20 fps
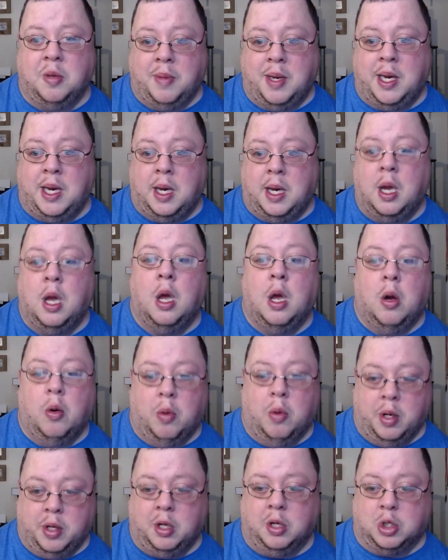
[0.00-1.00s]
me
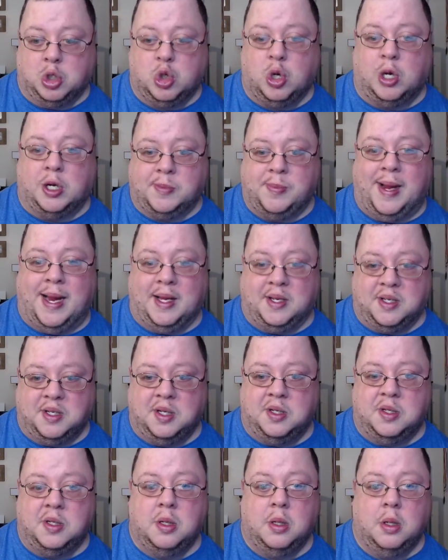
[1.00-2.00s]
with your
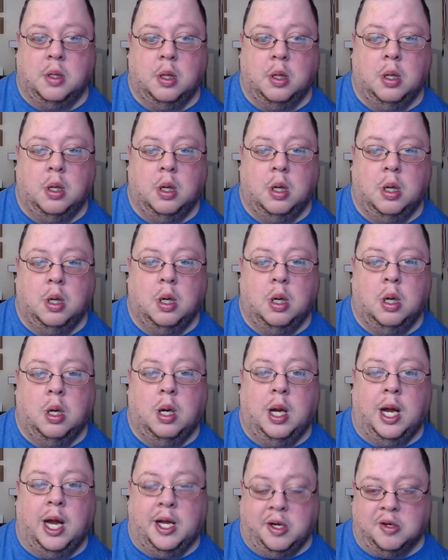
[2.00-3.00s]
trespasses
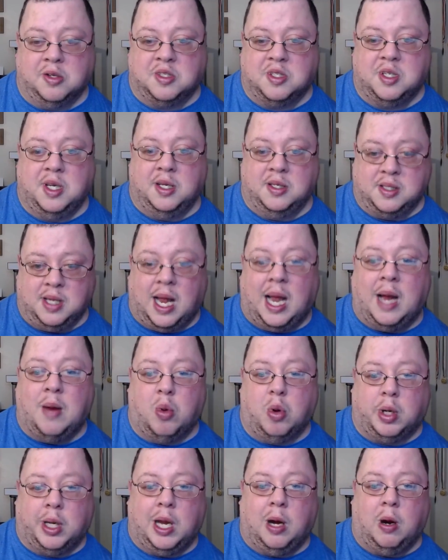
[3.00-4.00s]
and your sins, I
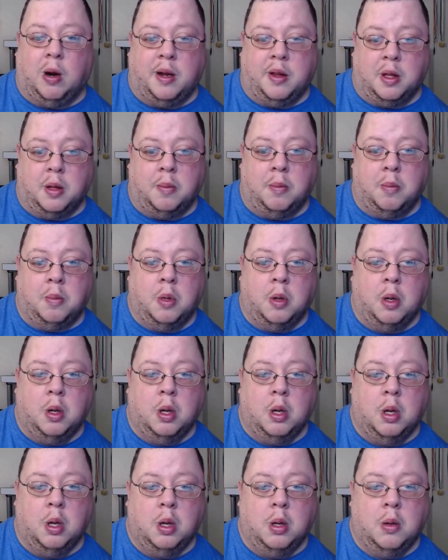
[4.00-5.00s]
will carry them.
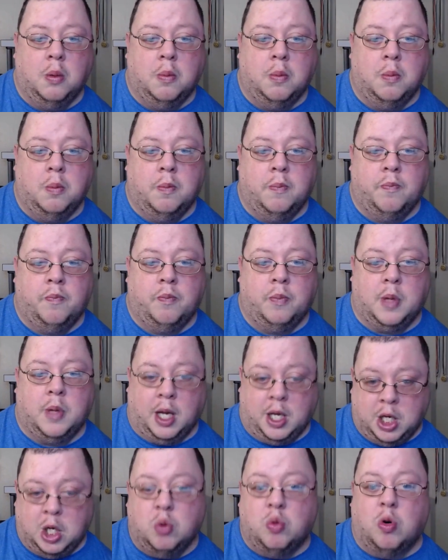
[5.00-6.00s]

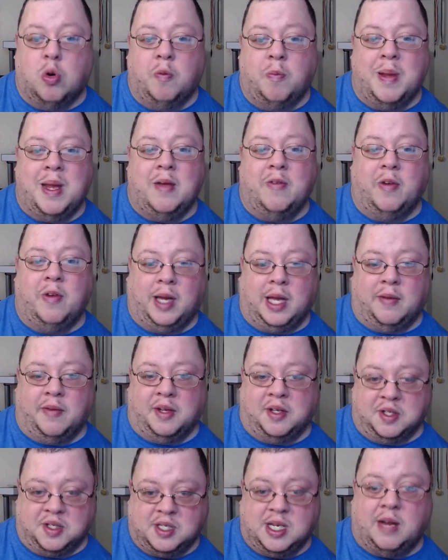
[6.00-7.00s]
And you will be
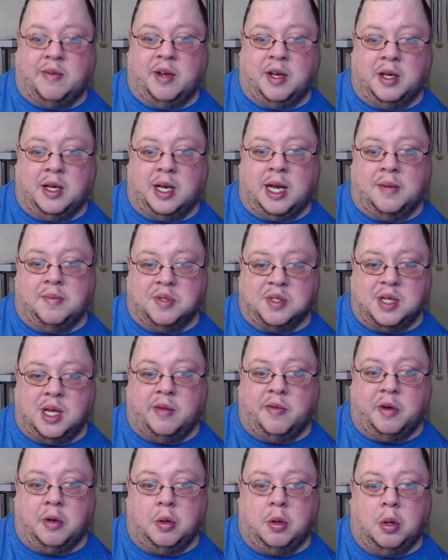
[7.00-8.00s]
forgiven 7 times
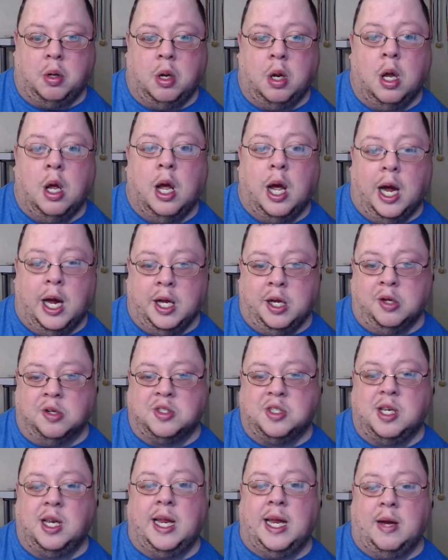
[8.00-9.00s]
7, and your
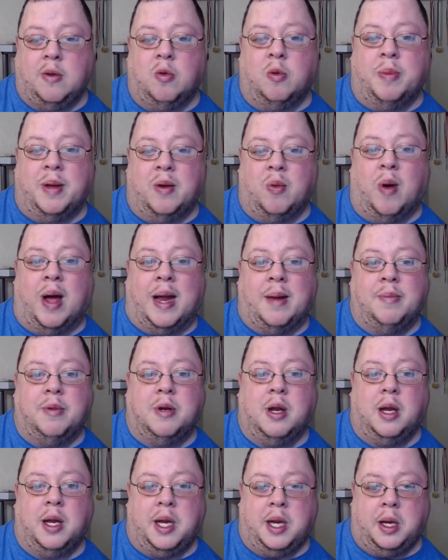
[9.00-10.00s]
slate will be wiped
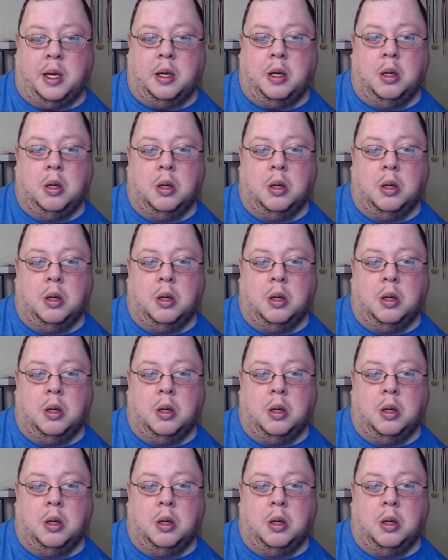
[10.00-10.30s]
clean.